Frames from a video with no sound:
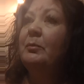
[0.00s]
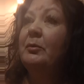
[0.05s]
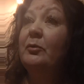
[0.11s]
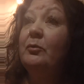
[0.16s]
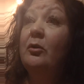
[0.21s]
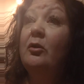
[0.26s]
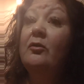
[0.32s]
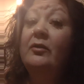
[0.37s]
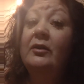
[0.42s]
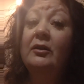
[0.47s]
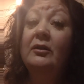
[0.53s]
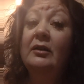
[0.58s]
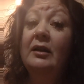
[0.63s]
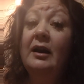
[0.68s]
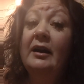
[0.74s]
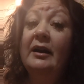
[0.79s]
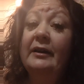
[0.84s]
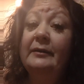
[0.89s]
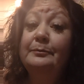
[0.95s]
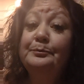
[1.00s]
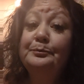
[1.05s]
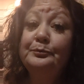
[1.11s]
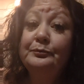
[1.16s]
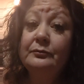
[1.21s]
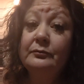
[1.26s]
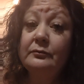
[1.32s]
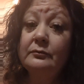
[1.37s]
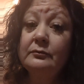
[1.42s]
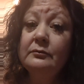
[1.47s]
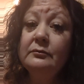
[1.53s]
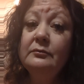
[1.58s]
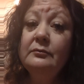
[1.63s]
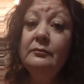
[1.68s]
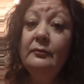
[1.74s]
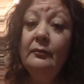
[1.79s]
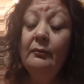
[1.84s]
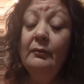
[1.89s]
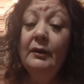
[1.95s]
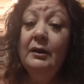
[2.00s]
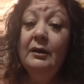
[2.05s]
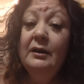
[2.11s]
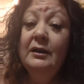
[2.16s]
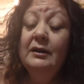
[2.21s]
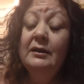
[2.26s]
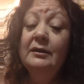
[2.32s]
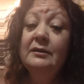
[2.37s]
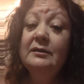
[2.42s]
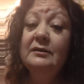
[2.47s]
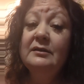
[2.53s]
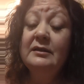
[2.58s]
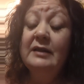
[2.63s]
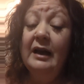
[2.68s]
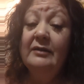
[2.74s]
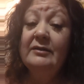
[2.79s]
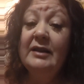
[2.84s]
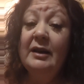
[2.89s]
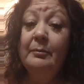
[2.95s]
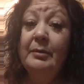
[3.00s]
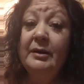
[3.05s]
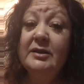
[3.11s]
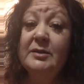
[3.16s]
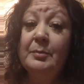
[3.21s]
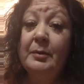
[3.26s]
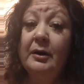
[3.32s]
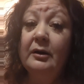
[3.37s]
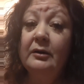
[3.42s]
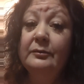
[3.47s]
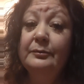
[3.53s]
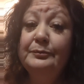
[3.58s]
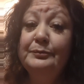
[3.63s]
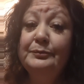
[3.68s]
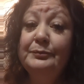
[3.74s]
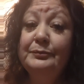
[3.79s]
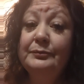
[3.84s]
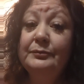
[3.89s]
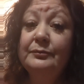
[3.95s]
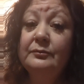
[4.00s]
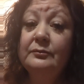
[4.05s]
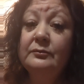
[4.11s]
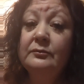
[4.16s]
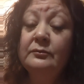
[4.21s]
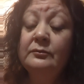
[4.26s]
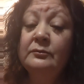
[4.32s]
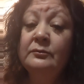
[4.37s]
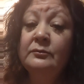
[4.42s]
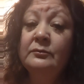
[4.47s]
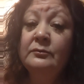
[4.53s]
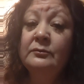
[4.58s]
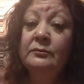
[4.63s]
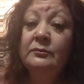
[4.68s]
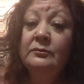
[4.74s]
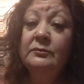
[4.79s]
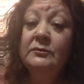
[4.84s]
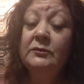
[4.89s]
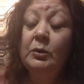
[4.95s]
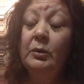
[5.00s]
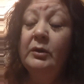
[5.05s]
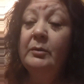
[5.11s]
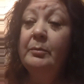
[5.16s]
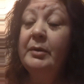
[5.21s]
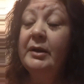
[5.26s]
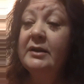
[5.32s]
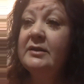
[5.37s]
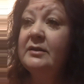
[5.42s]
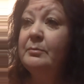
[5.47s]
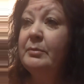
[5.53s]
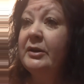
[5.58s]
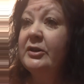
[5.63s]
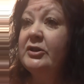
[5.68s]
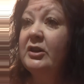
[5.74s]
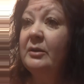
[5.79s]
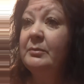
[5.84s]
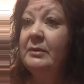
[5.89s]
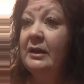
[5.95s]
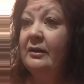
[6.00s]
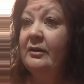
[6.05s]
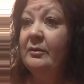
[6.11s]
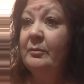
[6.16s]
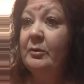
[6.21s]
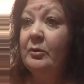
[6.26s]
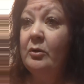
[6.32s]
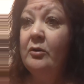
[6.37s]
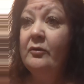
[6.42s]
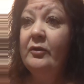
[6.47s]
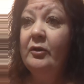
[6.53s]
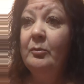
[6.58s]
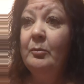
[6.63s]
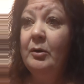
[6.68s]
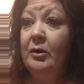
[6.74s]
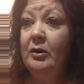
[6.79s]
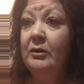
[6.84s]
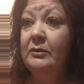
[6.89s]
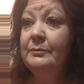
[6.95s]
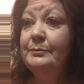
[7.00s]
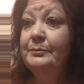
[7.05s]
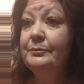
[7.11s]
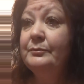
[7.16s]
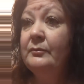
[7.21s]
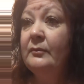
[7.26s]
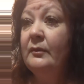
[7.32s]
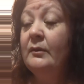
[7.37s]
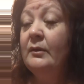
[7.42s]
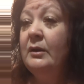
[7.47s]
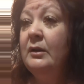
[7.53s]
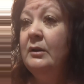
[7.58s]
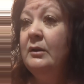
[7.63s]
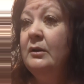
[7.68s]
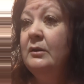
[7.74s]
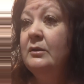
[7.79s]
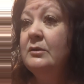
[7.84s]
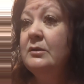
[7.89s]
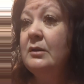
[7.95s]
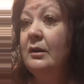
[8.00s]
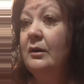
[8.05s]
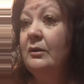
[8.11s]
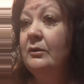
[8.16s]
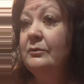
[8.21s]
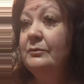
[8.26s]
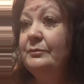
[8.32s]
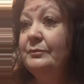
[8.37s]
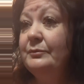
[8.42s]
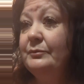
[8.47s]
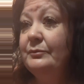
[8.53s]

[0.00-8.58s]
the Monroeville line to downtown Pittsburgh the one that picks picks you up down at Monroeville Mall. So